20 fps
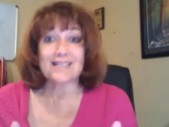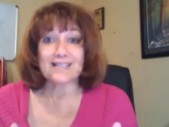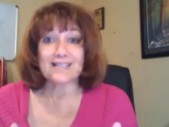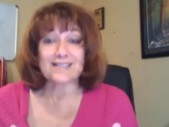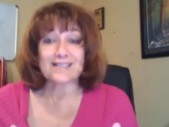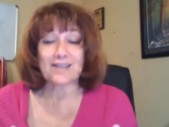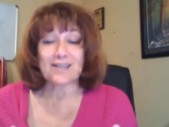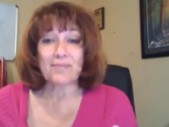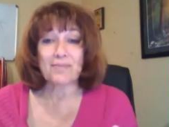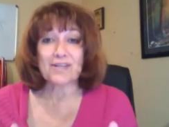
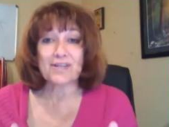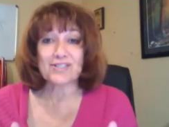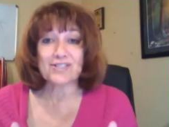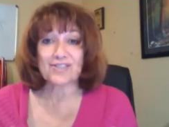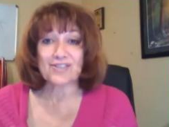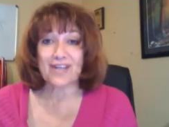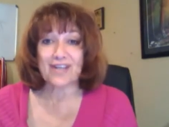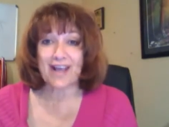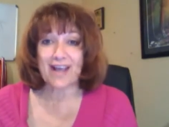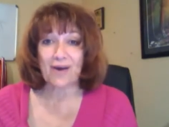somebody's
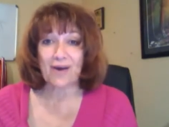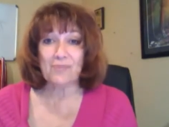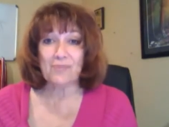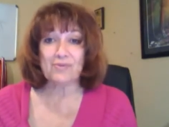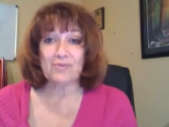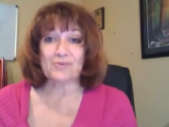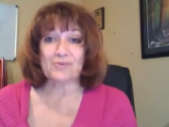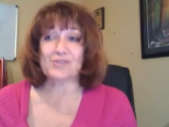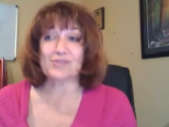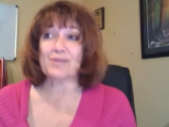going to help you.
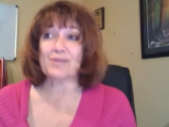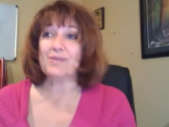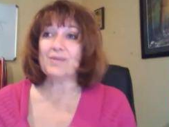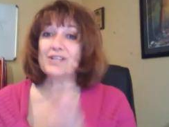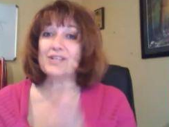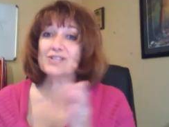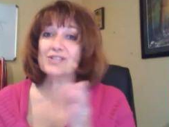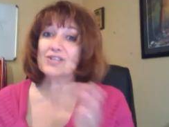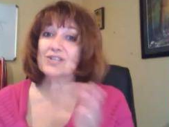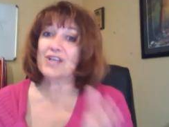Somebody's
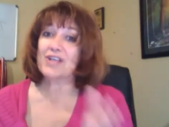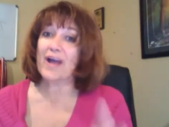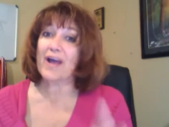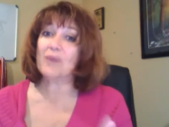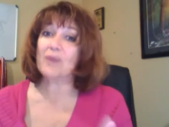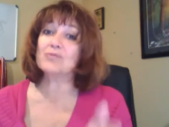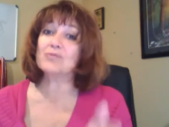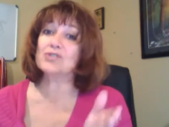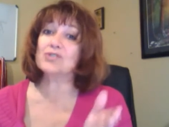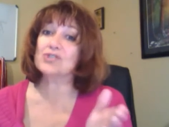going to
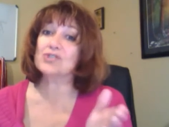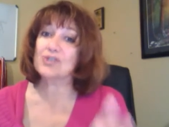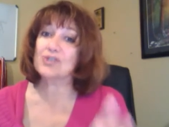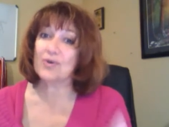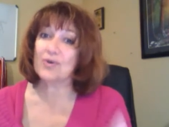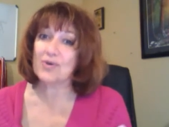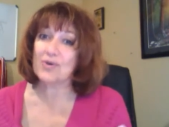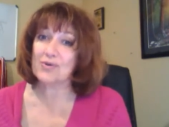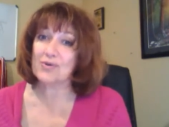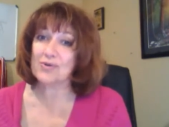help show
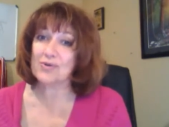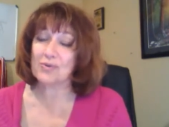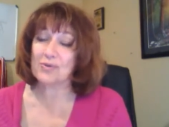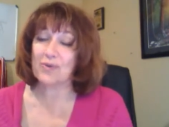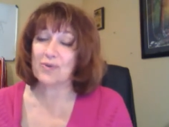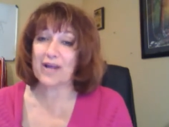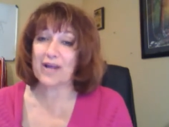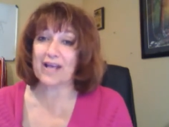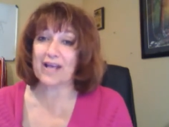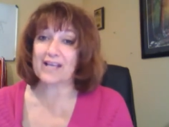you the
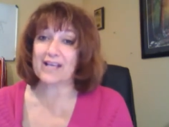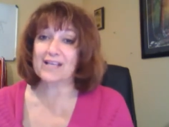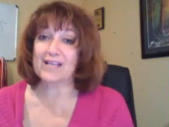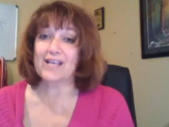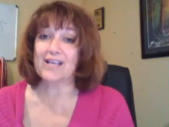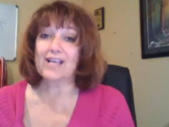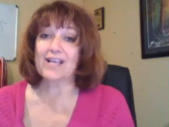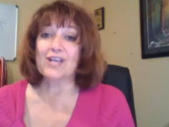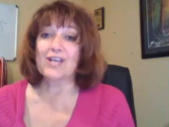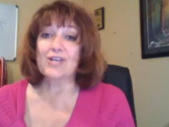way,
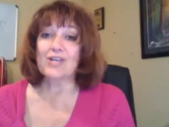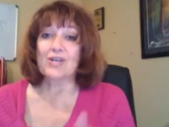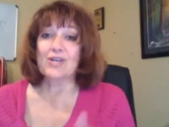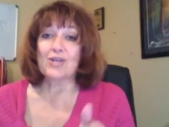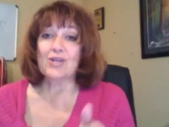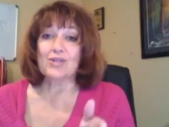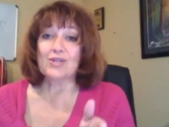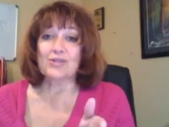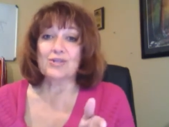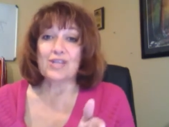
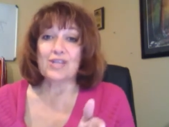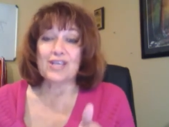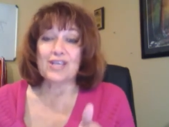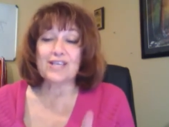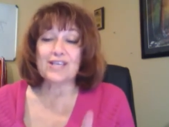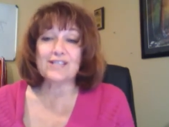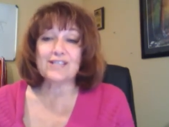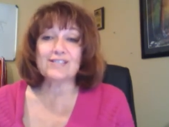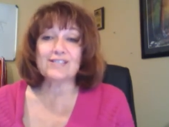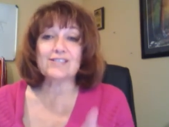the
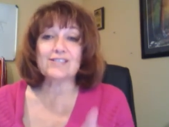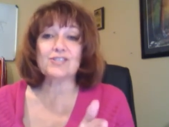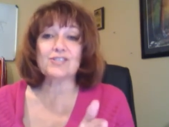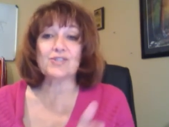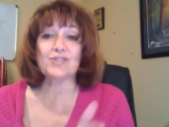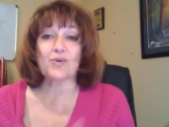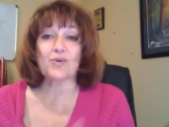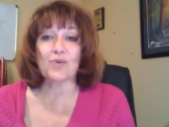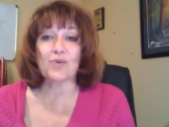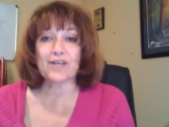easiest,
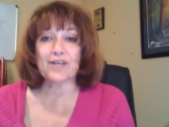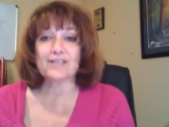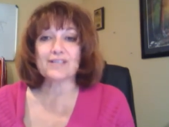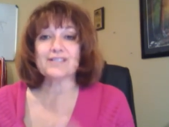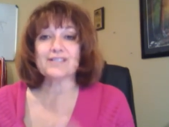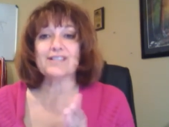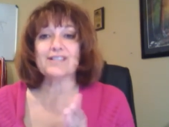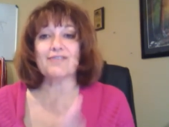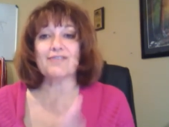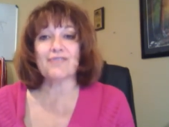the
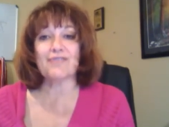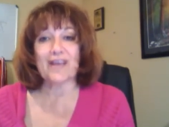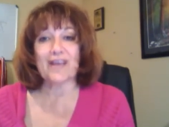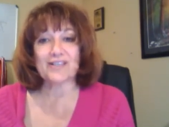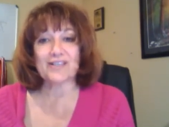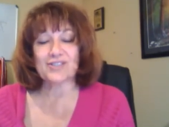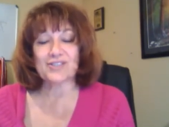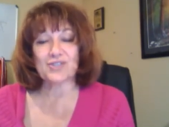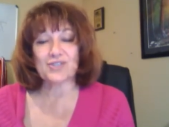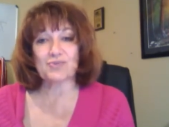quickest, the
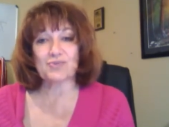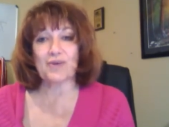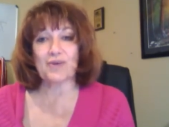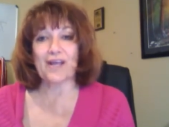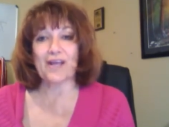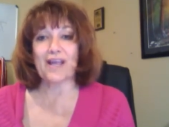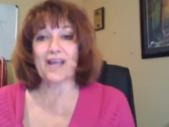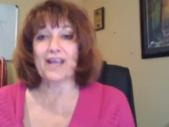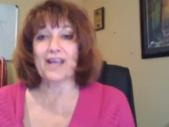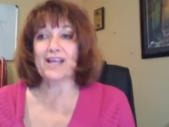fastest
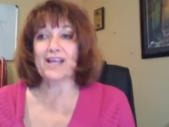way